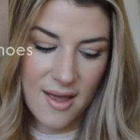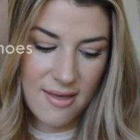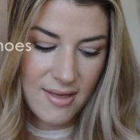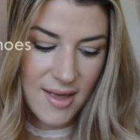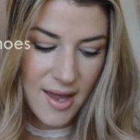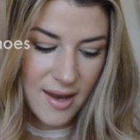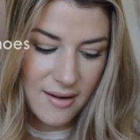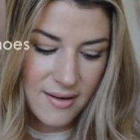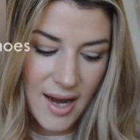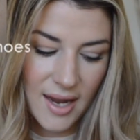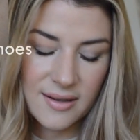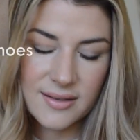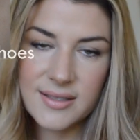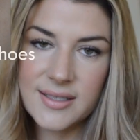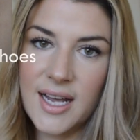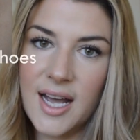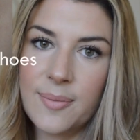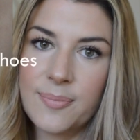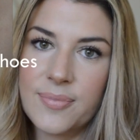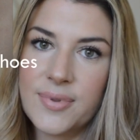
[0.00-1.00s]
and then
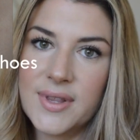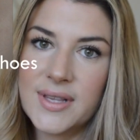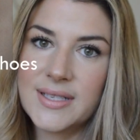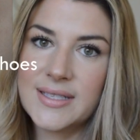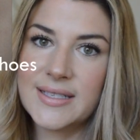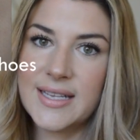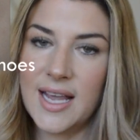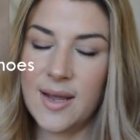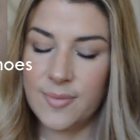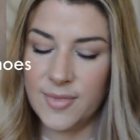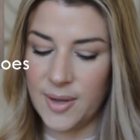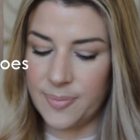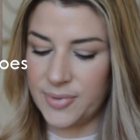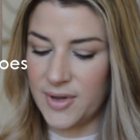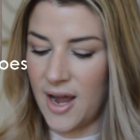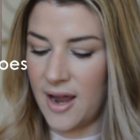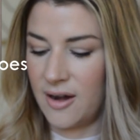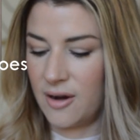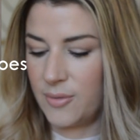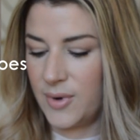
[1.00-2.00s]
next up, same lip
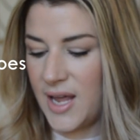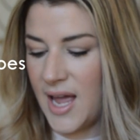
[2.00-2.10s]
liner